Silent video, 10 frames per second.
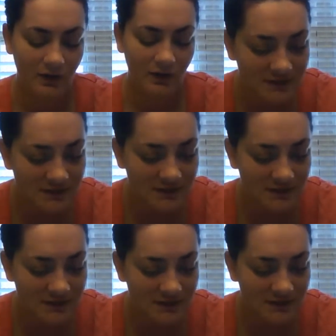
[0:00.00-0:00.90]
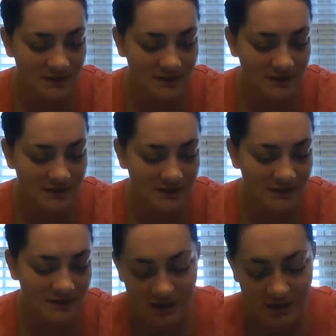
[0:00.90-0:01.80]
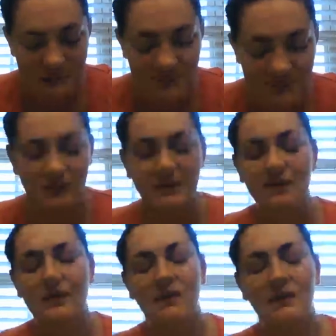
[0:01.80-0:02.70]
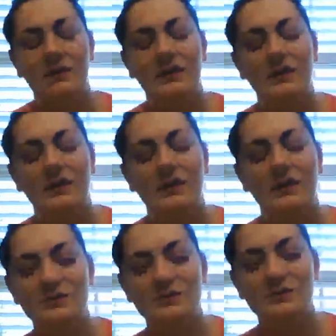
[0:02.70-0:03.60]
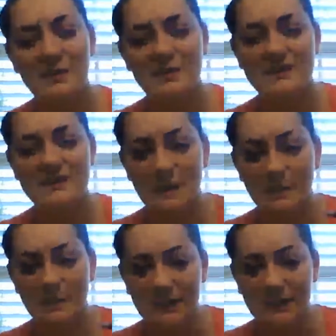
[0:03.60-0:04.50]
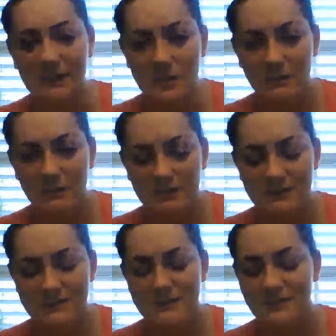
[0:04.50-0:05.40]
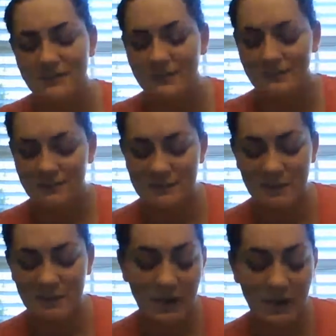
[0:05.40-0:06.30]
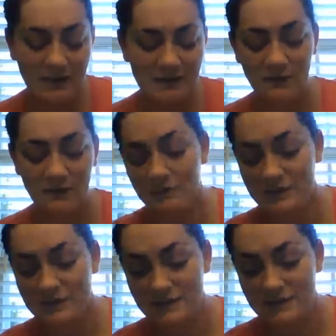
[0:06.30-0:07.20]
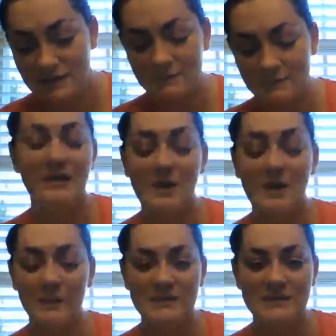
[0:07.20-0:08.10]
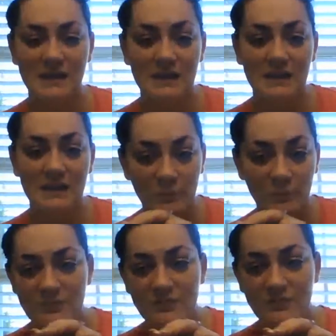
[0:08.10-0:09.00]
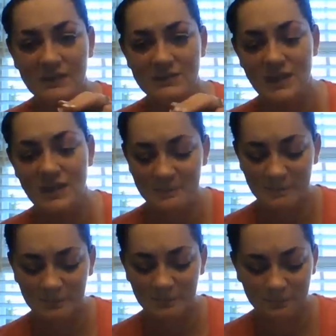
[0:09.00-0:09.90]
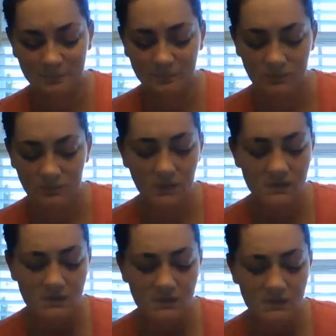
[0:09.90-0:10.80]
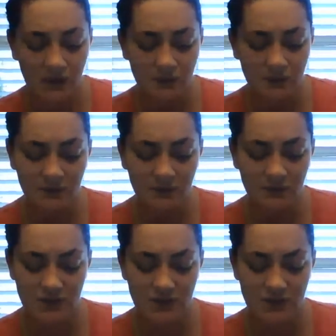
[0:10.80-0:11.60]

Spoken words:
repetitiveness. There is. And that's why I keep stumbling over my words. So I'm like, wait, then how do you read the sentence? But no, it's like a little bit different each time. So tomorrow we're going to